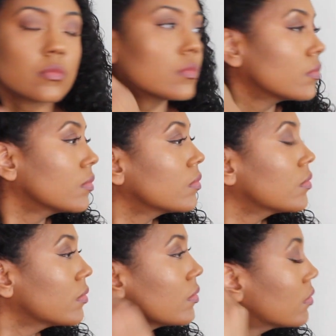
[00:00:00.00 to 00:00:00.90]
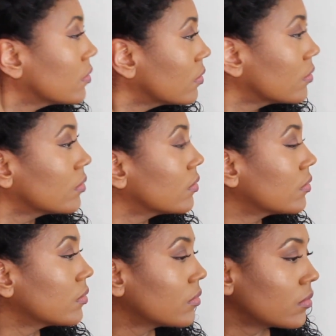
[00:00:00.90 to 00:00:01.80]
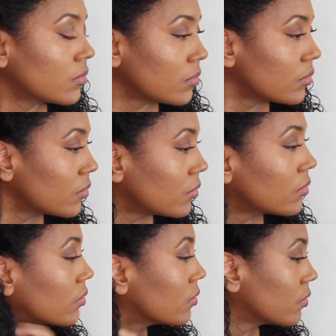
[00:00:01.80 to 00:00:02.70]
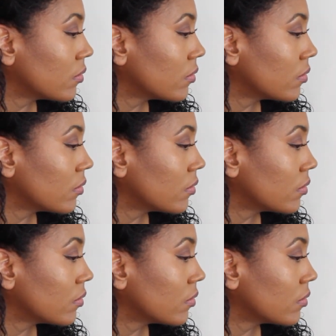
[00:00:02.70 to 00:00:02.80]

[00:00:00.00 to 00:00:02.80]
(no one is talking)